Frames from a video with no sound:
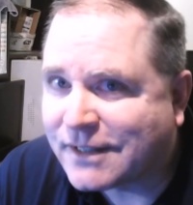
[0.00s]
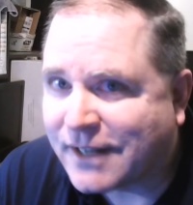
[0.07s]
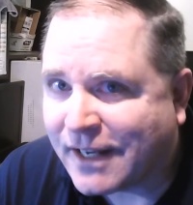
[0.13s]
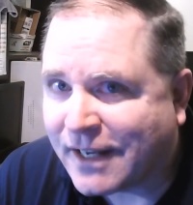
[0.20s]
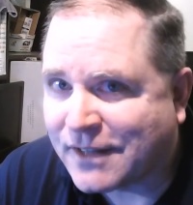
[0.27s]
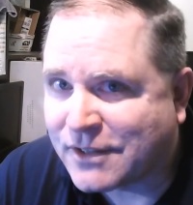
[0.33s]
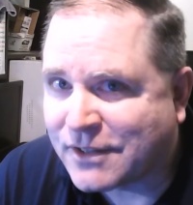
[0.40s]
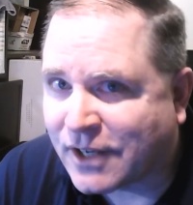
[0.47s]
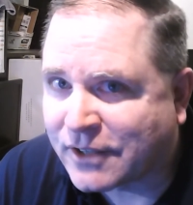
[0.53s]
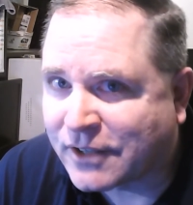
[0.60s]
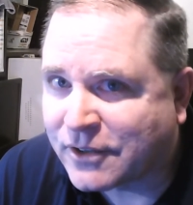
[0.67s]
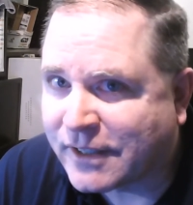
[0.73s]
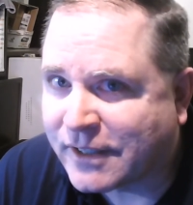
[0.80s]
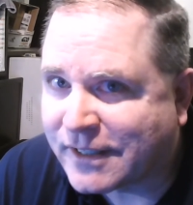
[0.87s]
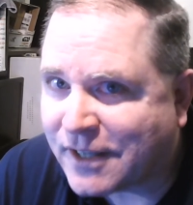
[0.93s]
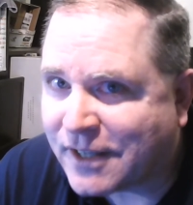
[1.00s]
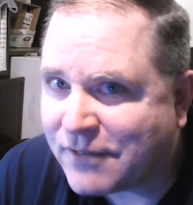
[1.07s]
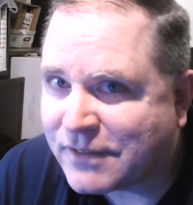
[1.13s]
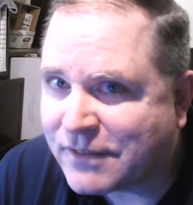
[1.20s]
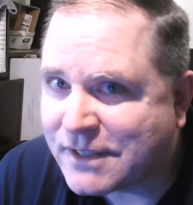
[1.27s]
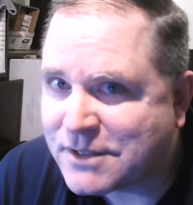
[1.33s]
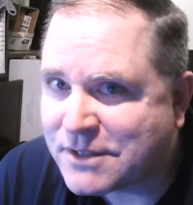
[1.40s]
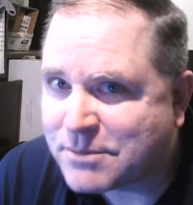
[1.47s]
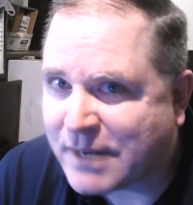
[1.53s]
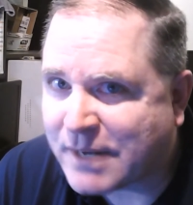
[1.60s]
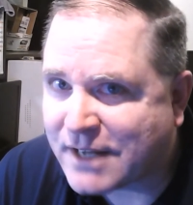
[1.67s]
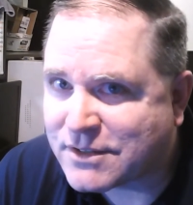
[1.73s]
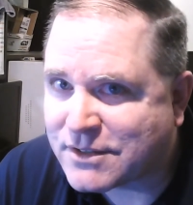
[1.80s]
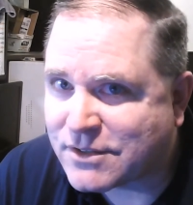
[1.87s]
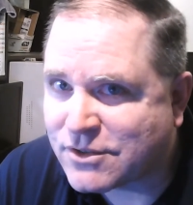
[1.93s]
and the Doctrine and Covenants
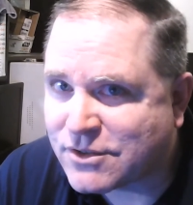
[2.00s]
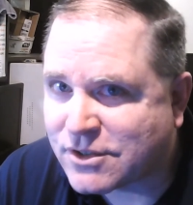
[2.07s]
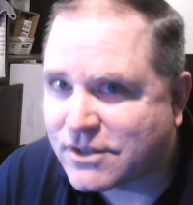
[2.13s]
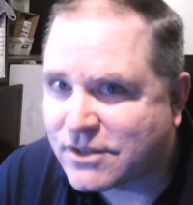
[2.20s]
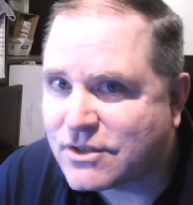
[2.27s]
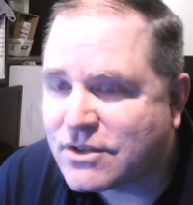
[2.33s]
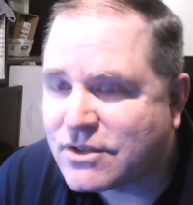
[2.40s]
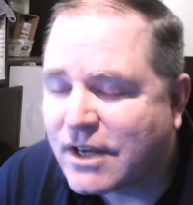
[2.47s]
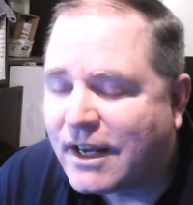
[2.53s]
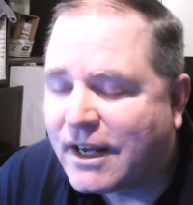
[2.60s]
passages